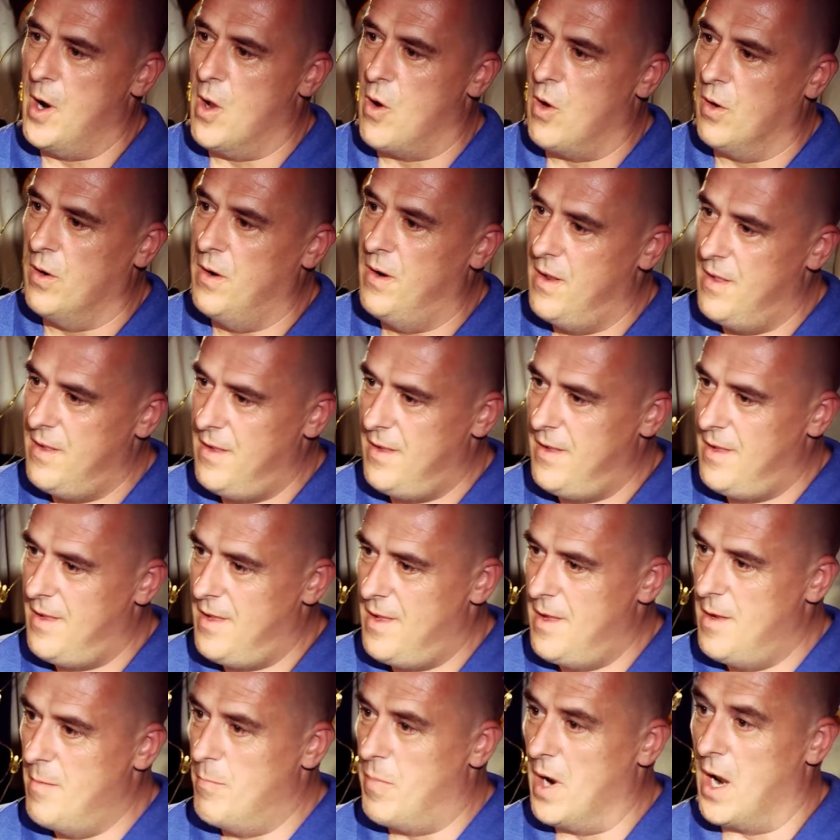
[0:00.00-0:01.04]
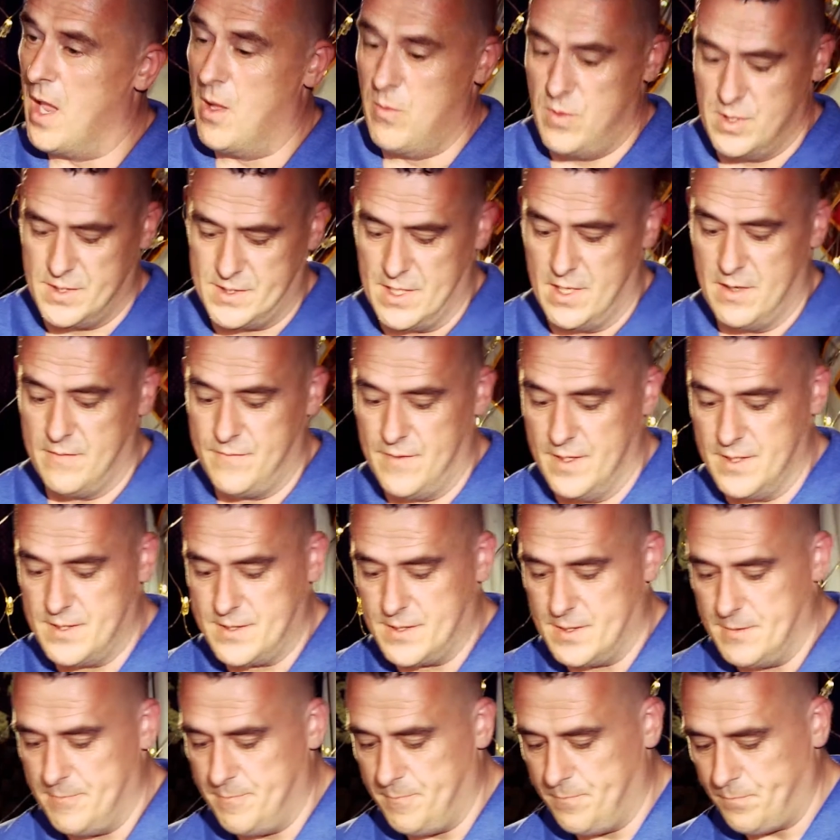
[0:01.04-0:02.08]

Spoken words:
on below the surface.